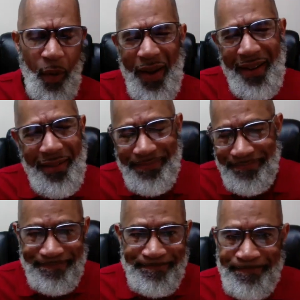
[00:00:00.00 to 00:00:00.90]
Well,
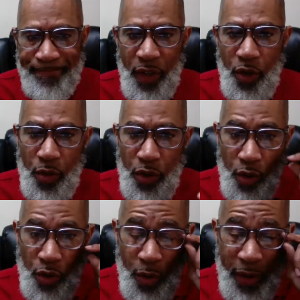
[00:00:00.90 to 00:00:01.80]

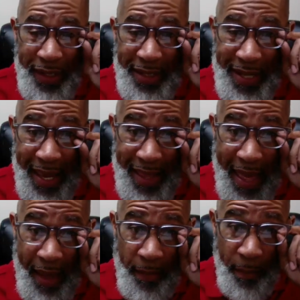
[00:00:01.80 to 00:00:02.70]
you can say
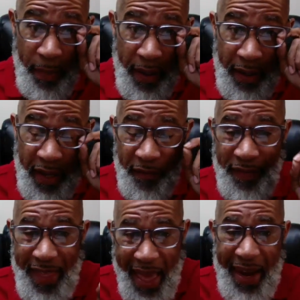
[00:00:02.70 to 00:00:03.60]
that, but
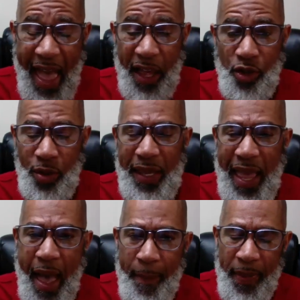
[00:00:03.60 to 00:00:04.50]
if that actually
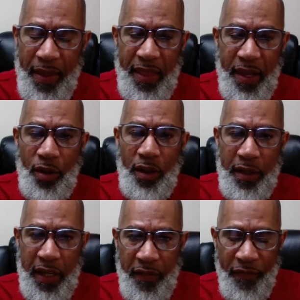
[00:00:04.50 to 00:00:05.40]
happened, they're
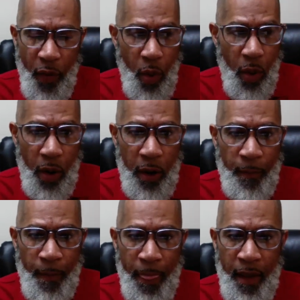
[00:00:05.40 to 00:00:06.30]
looking
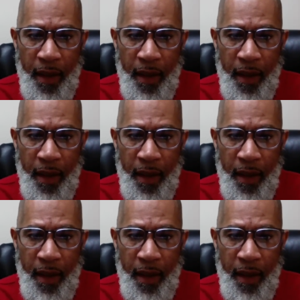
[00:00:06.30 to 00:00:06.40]
for